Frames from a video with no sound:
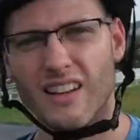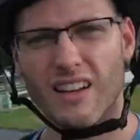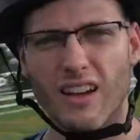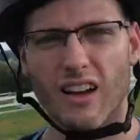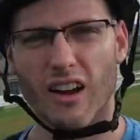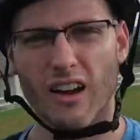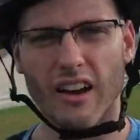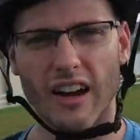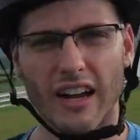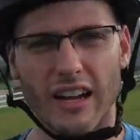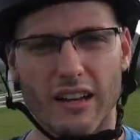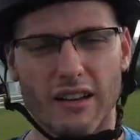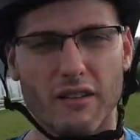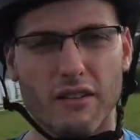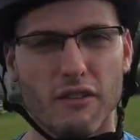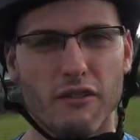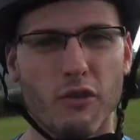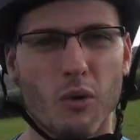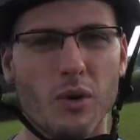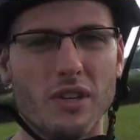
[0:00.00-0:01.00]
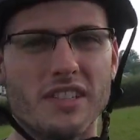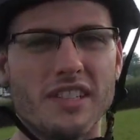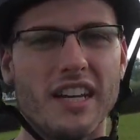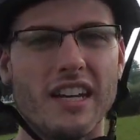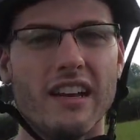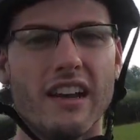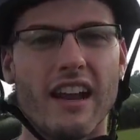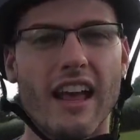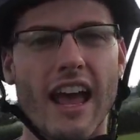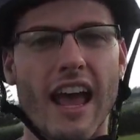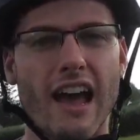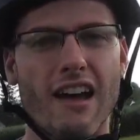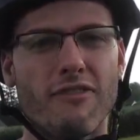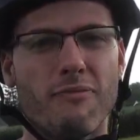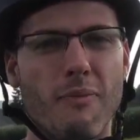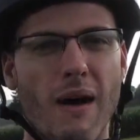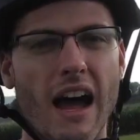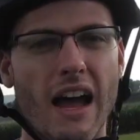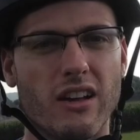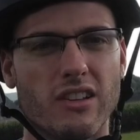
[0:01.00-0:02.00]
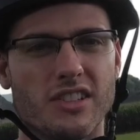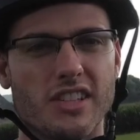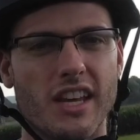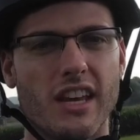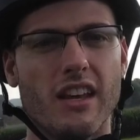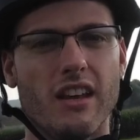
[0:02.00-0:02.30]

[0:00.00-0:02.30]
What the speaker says: All right, 14 and a half miles in,